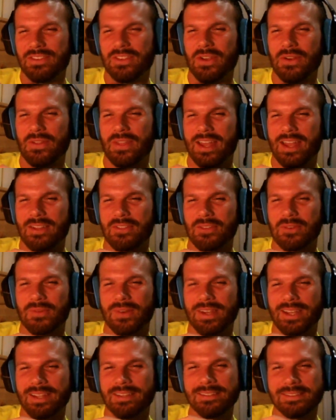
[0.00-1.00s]
go that other
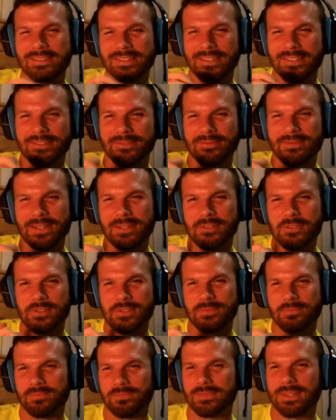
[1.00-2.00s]
way. So that
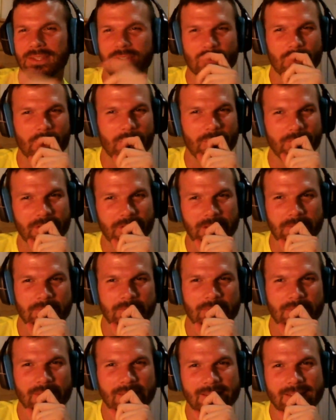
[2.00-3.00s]
was very funny.
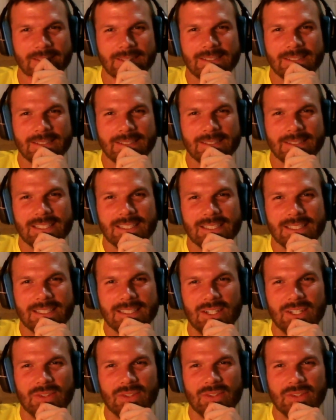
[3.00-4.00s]

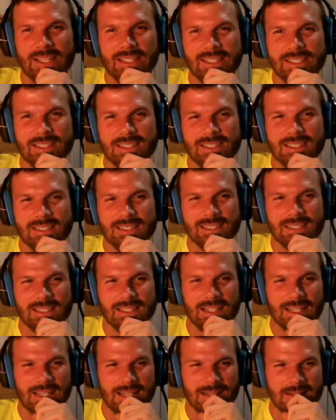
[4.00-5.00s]
Okay.
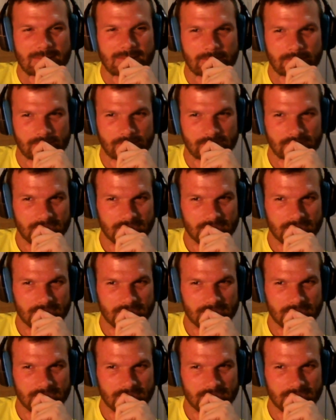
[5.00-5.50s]
Um.